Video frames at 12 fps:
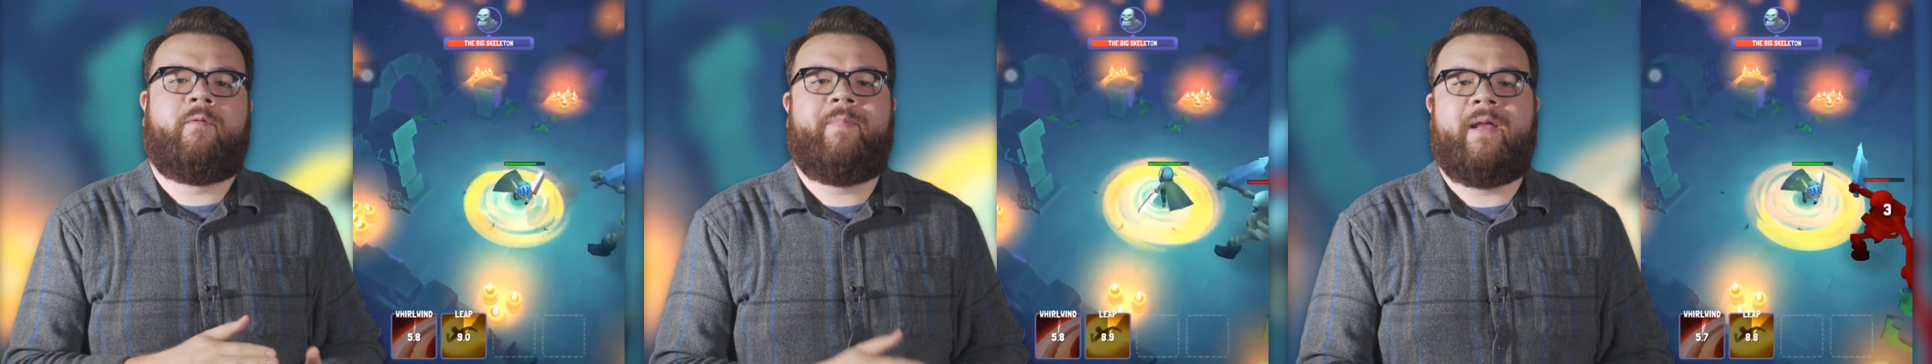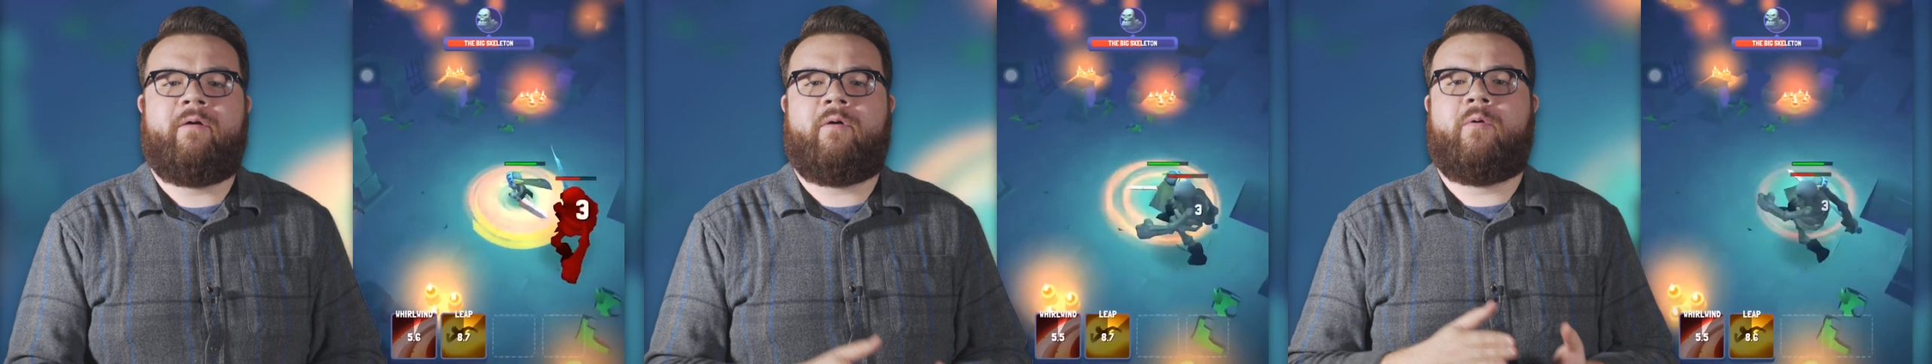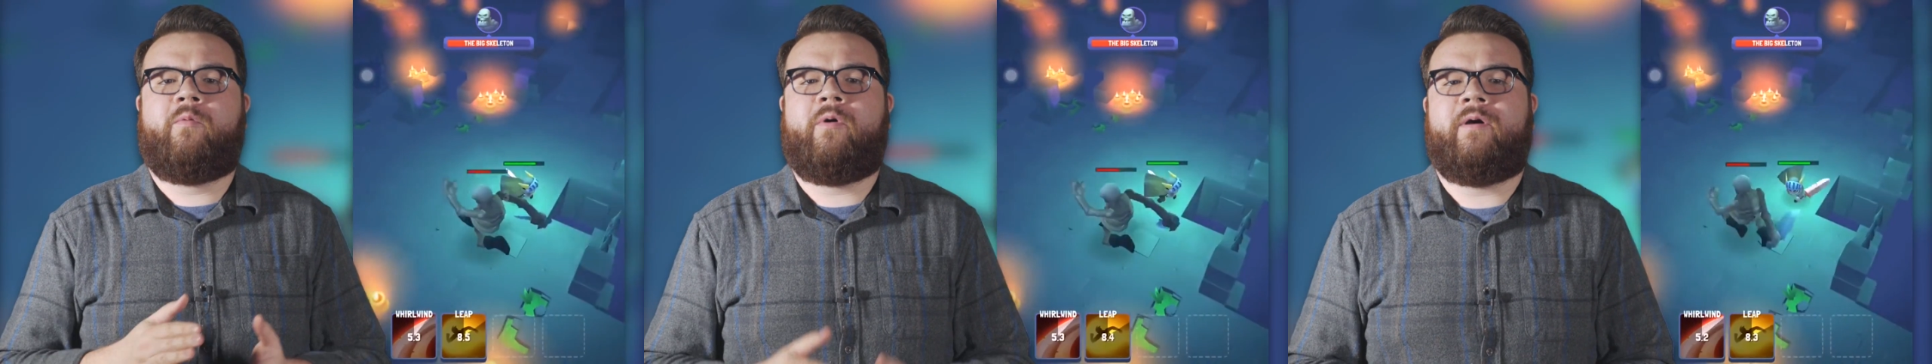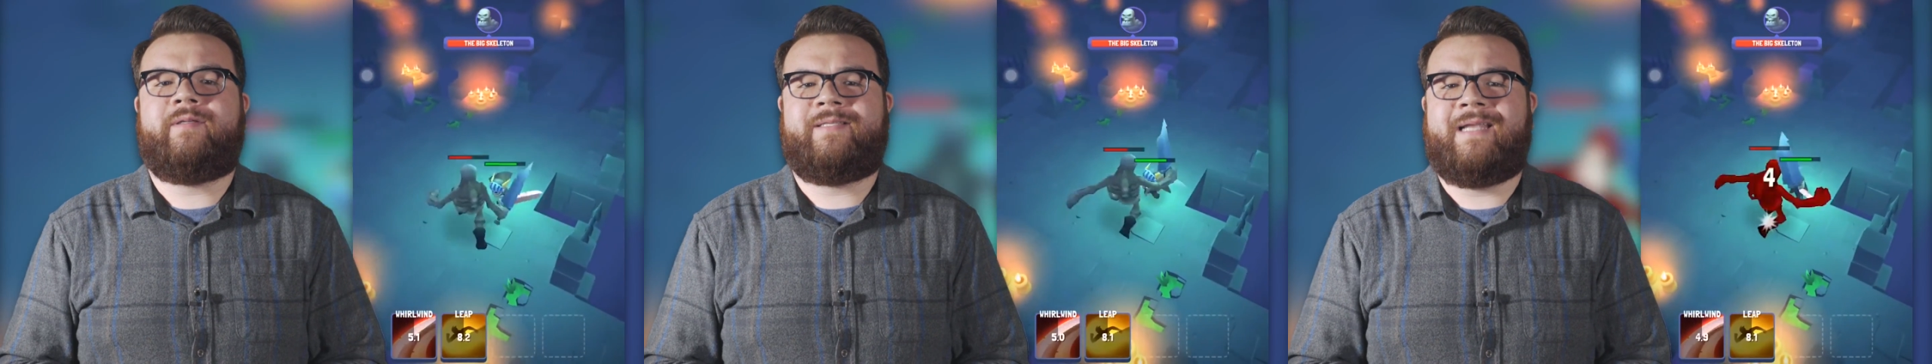For better or
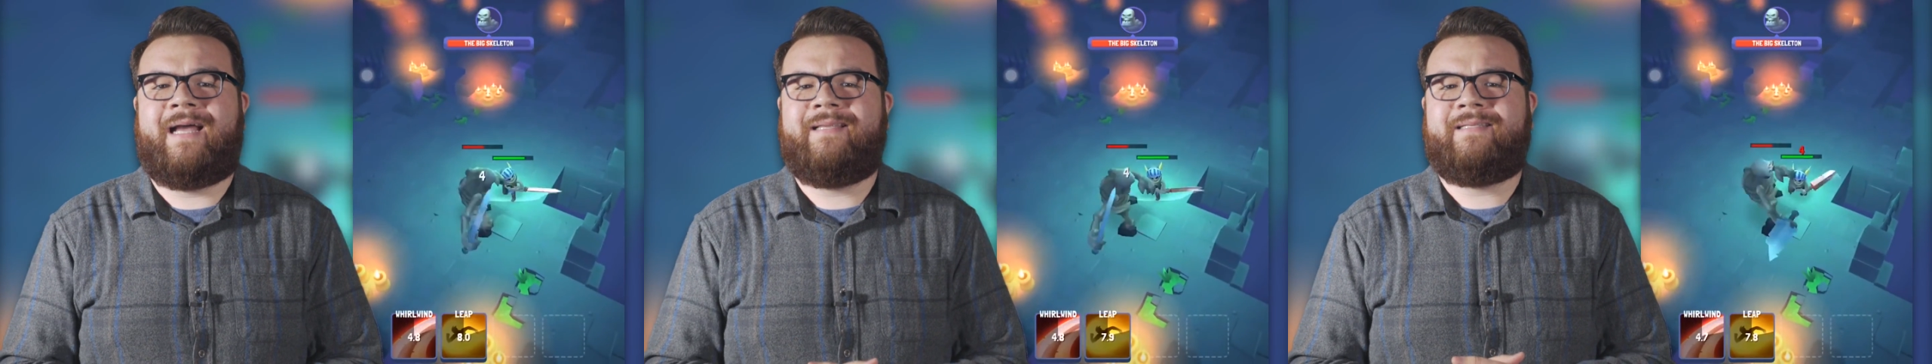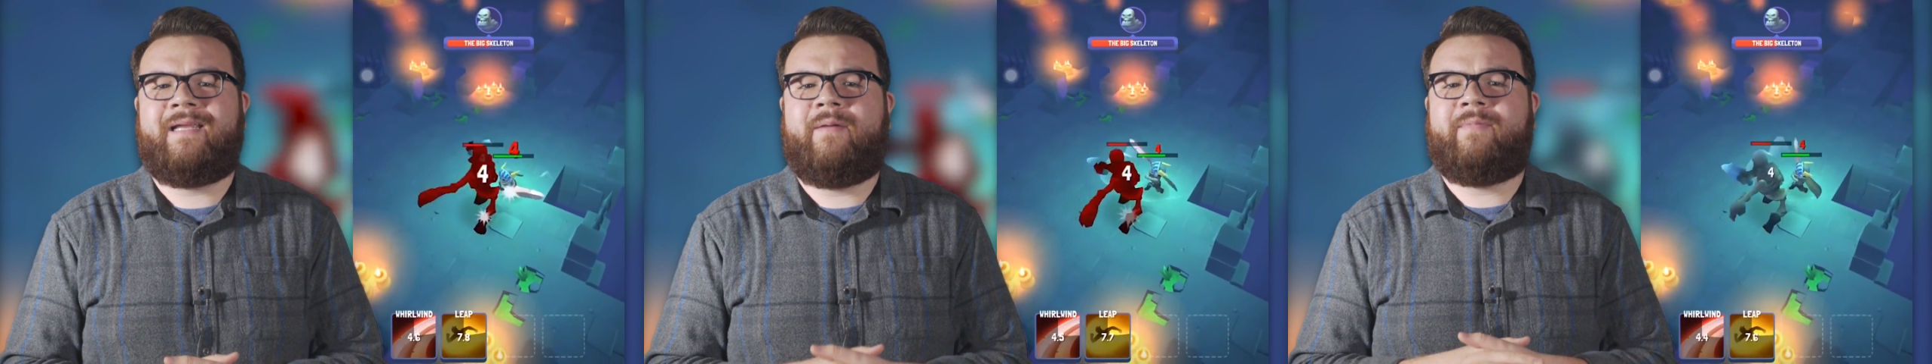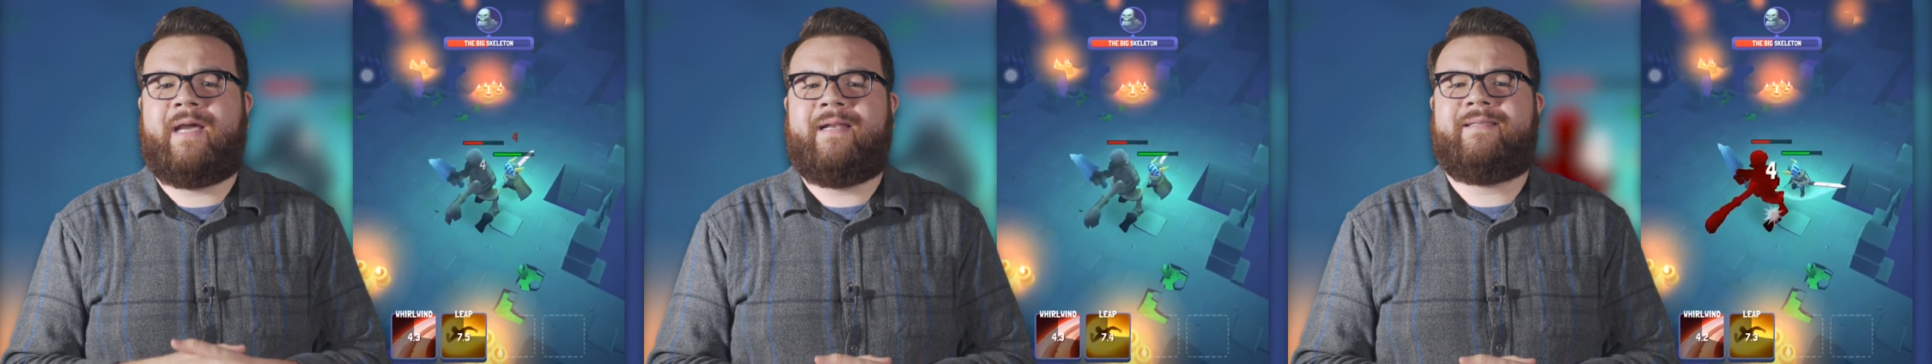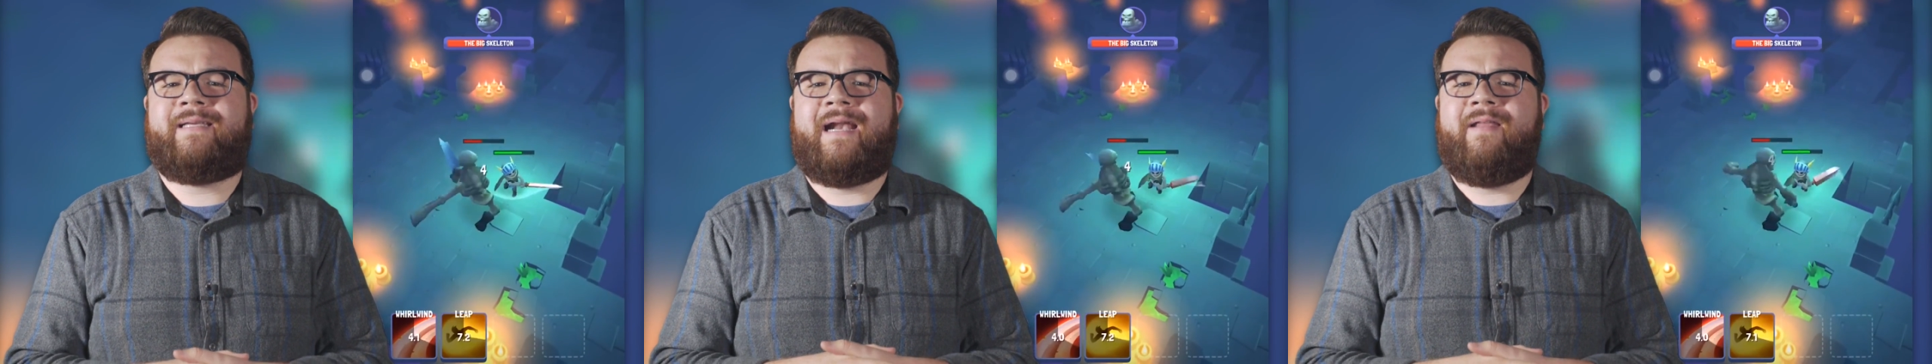worse, Nonstop Knight
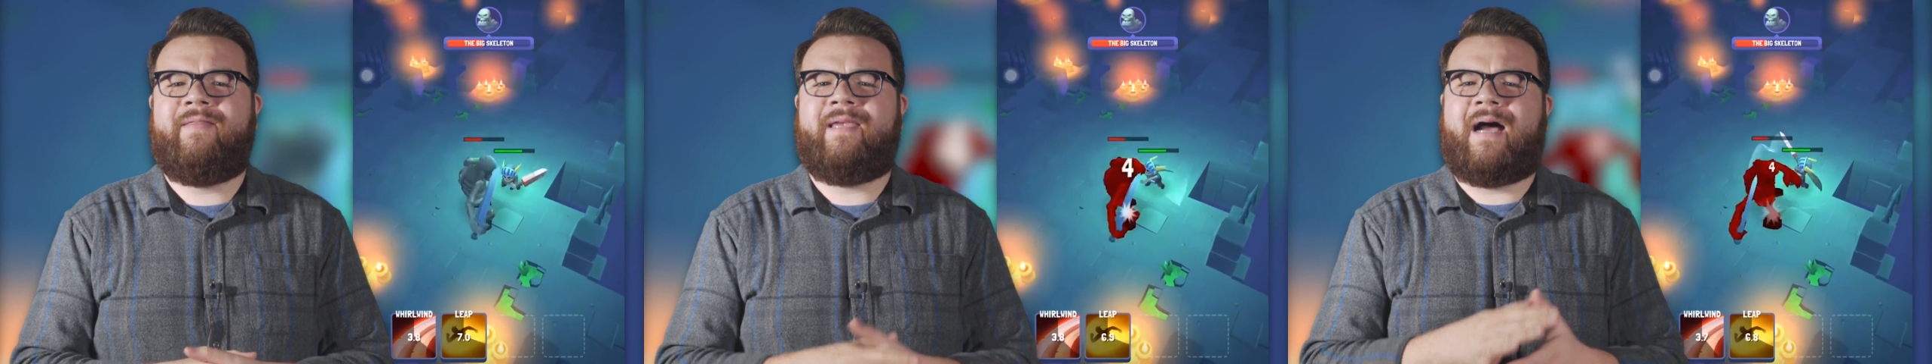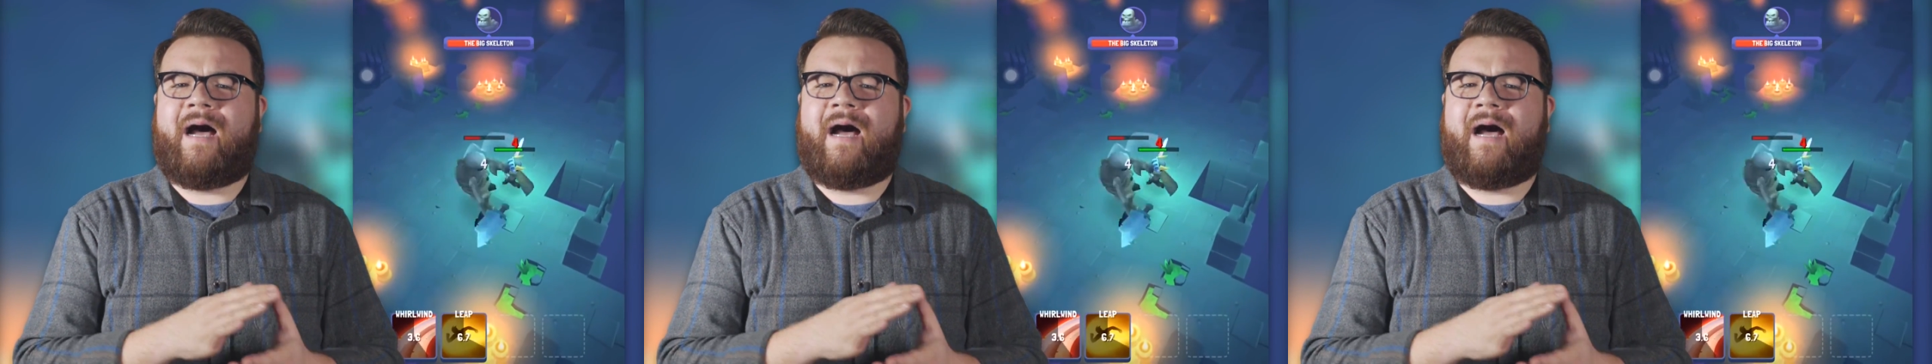is kind of the